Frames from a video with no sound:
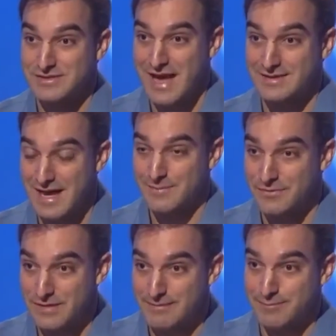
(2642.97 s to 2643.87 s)
in that type
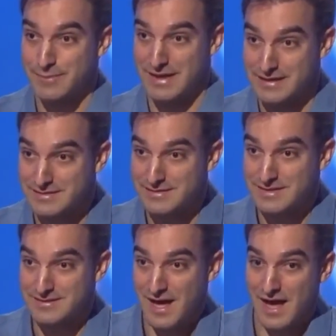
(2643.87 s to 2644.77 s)
of like big
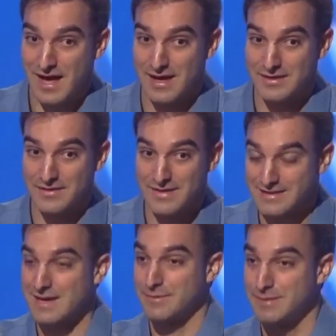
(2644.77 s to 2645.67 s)

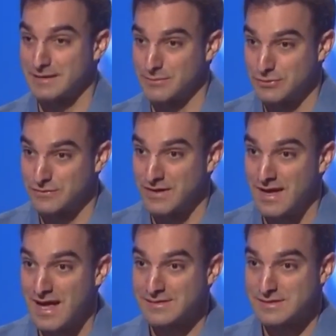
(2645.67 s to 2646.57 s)
move.
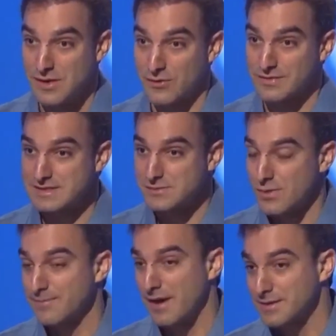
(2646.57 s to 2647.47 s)
And so this is
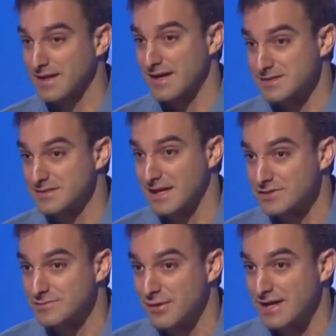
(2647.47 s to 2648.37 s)
where public
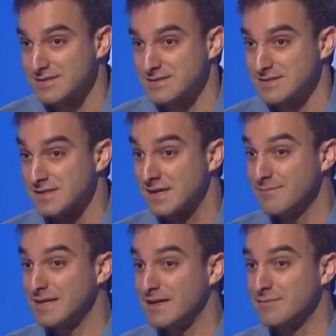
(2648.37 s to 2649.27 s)
consultation processes
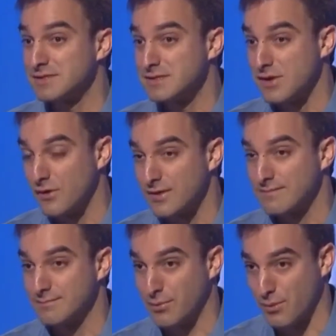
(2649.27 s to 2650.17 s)
become so
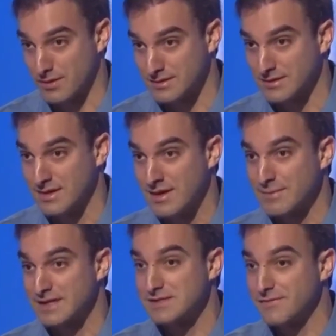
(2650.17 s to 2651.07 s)
important.
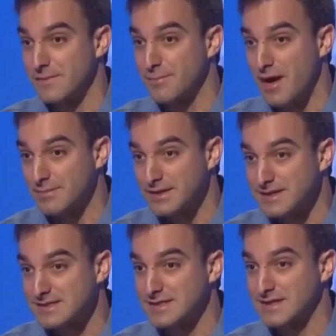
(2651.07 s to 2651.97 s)
Because if the
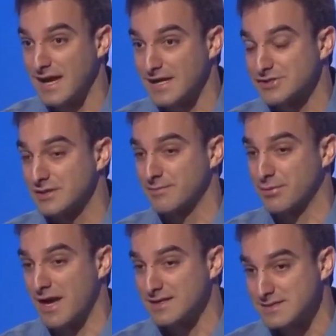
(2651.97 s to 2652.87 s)
public is engaged in a
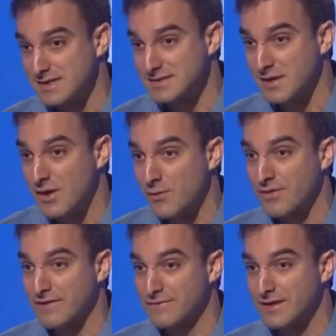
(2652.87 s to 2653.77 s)
process where
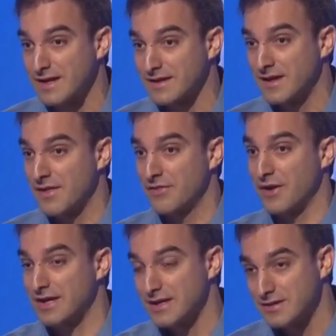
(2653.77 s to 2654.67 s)
they feel like
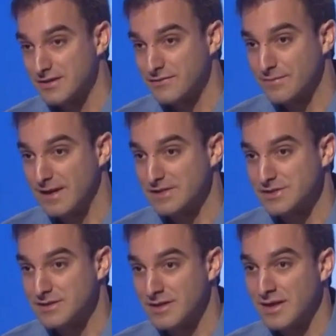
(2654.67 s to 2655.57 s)
they're getting good
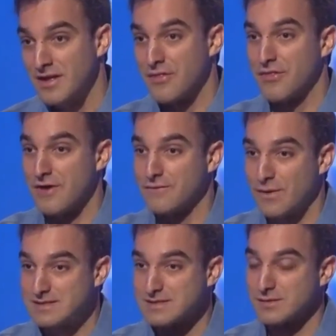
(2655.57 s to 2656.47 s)
information, their
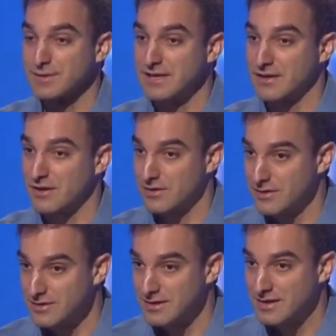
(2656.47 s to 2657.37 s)
voices are being
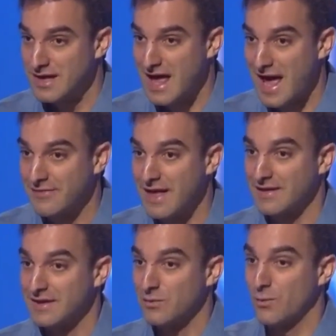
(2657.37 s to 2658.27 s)
heard, and
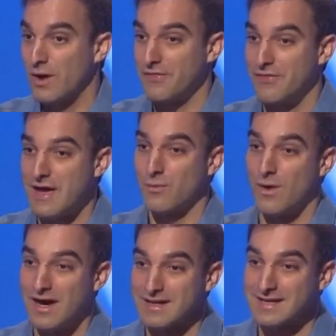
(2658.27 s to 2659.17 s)
that what they
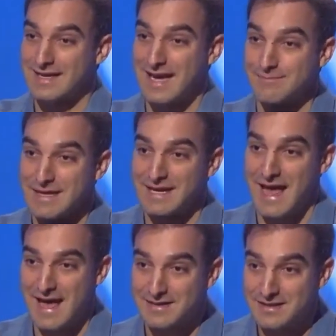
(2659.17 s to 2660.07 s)
want can be
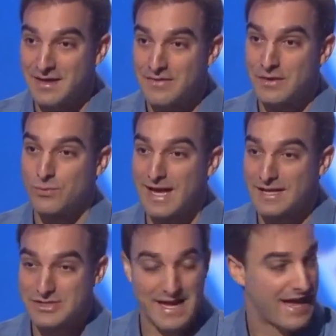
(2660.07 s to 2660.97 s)
enacted, then we
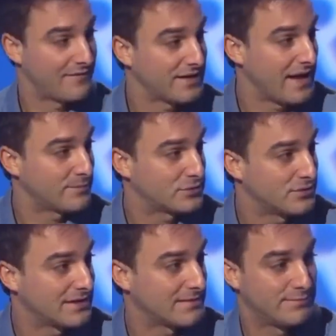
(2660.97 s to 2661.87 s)
actually have the
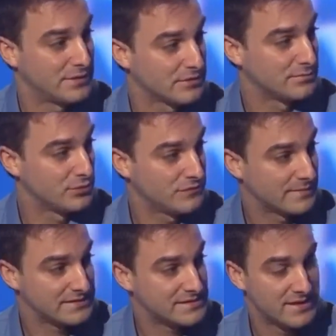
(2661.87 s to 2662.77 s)
opportunity to build
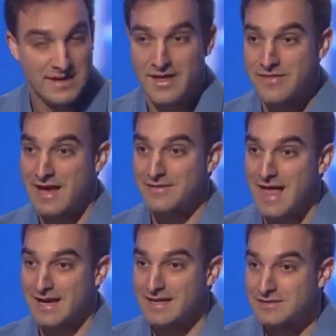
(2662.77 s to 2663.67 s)
movements
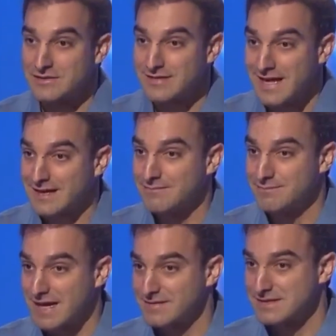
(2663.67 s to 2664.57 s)
that can
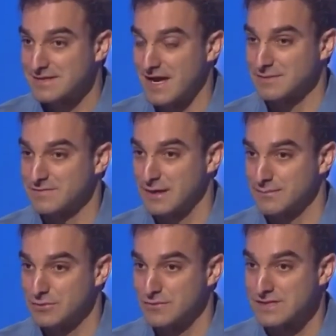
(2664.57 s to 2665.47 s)
make these types of big
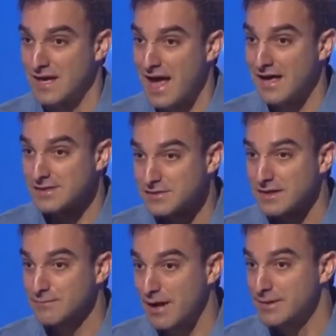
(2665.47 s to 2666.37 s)
moves. I also
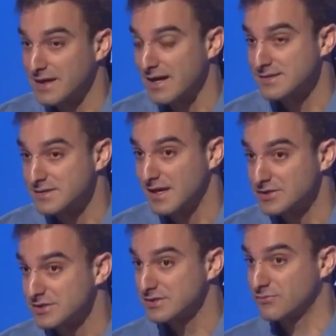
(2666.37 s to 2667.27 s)
think public
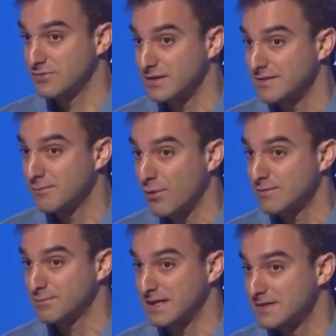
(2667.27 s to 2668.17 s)
consultation is a really
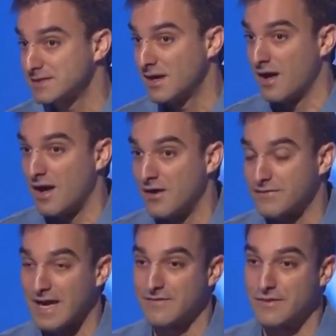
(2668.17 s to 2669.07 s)
important piece
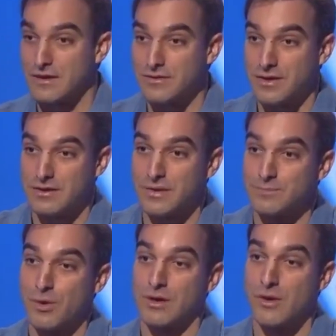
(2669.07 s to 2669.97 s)
of kind of the
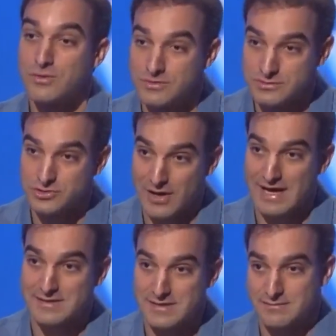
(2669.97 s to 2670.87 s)
more local
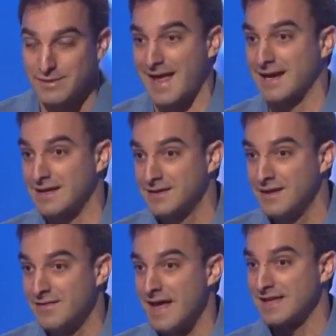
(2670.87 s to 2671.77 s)
transit planning
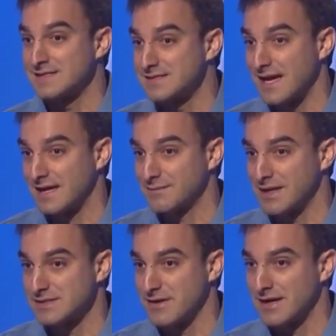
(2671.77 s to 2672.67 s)
that isn't taking
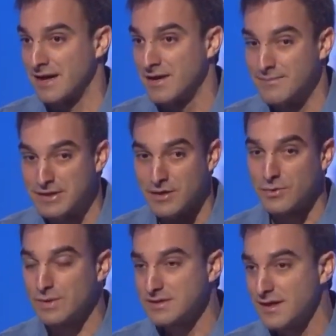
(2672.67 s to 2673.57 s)
place right now. But you know,
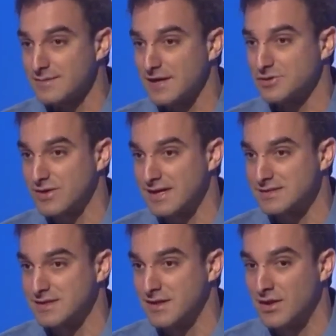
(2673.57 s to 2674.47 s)
when we talk about
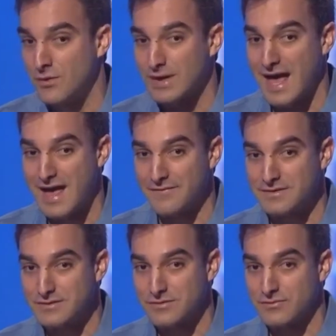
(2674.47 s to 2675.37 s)
transit, we have
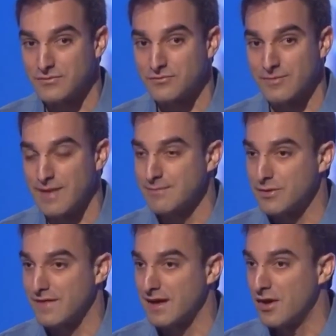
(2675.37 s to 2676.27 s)
to
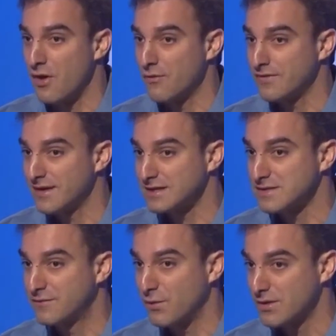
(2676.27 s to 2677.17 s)
remember that over the
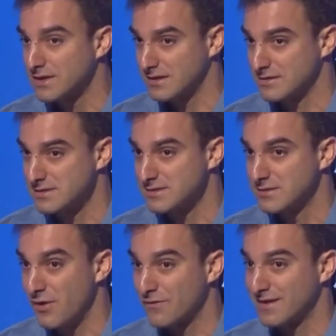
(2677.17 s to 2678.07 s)
next 4 years,
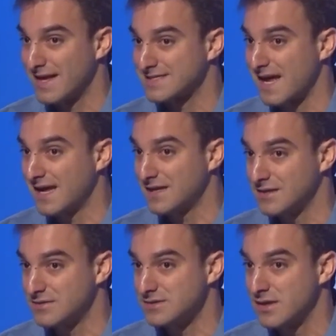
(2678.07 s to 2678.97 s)
over the next 8
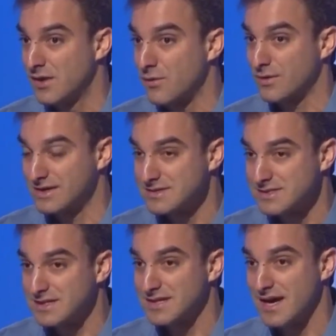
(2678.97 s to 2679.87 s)
years, we're gonna
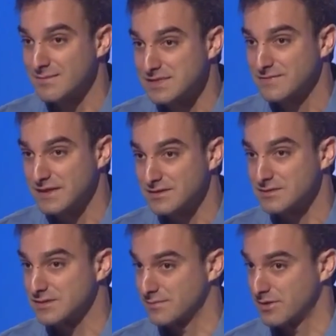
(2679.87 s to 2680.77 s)
see autonomous
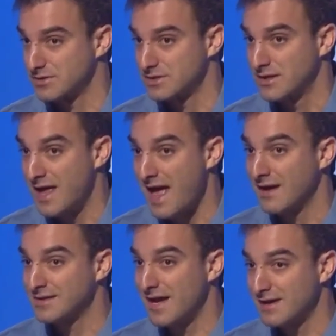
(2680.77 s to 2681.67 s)
vehicles emerge.
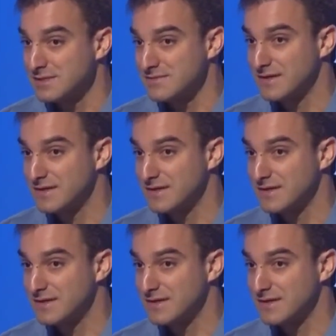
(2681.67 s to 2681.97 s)
And autonomous